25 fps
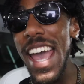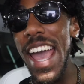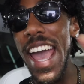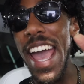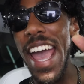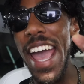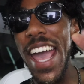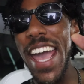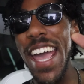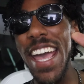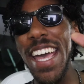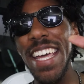
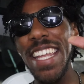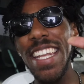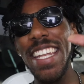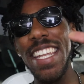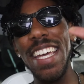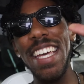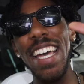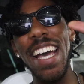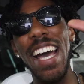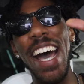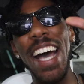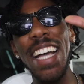and
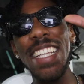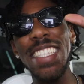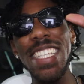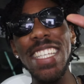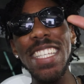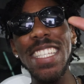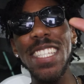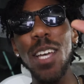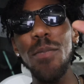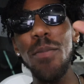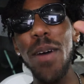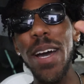I
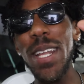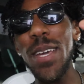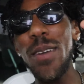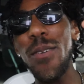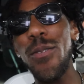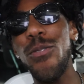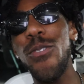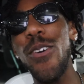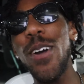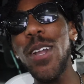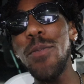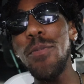see somebody
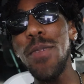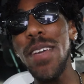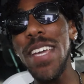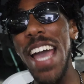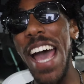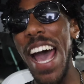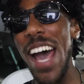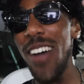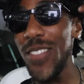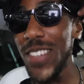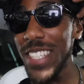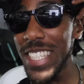in front of me
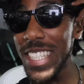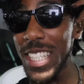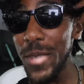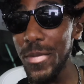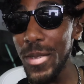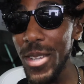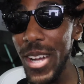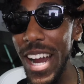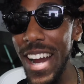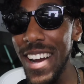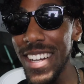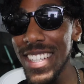have a
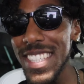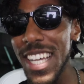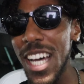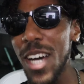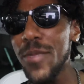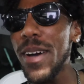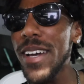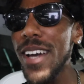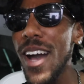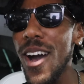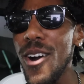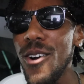similar hairstyle.
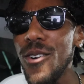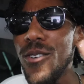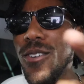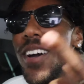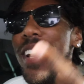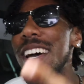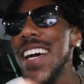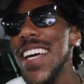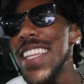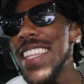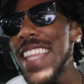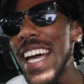I'm like, oh,
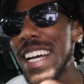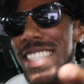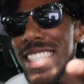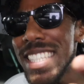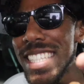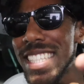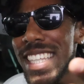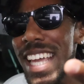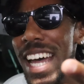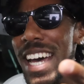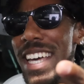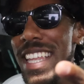that's
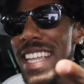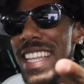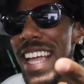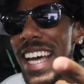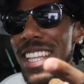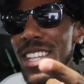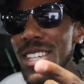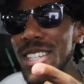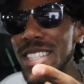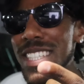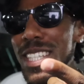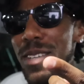the style
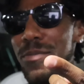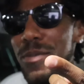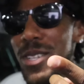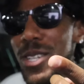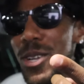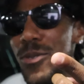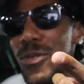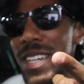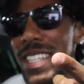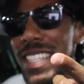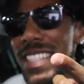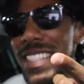that looks similar
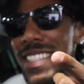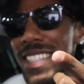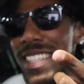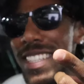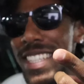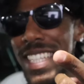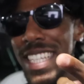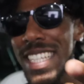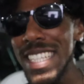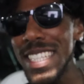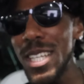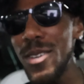to what
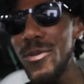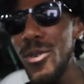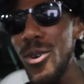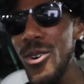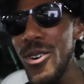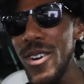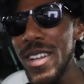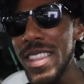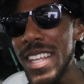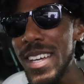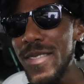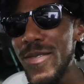TT
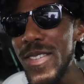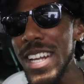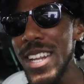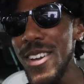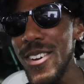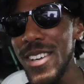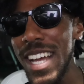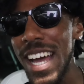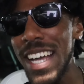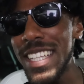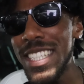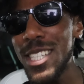wore in the
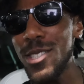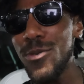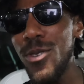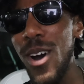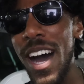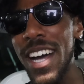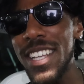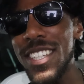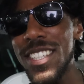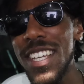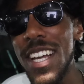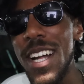video that I just
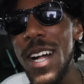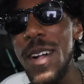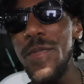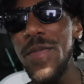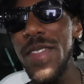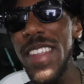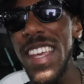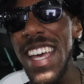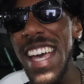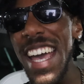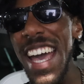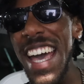watched.
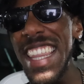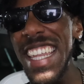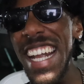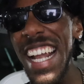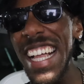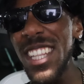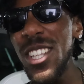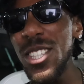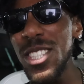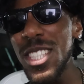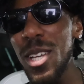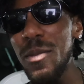And then
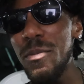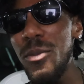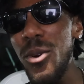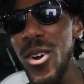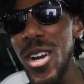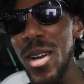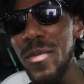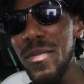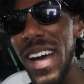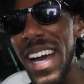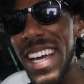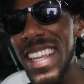I look some more
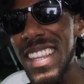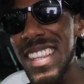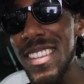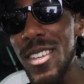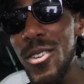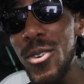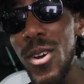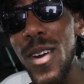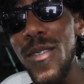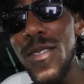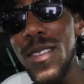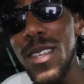and I'm like,
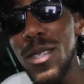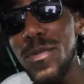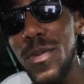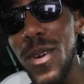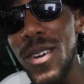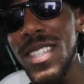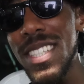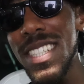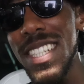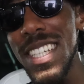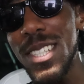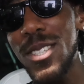whoever this
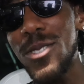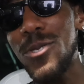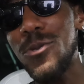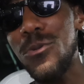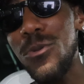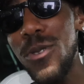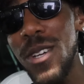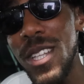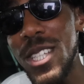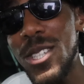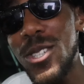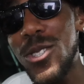person is
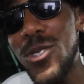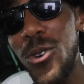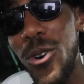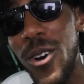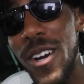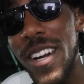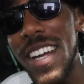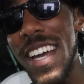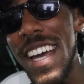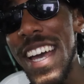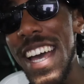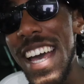really short.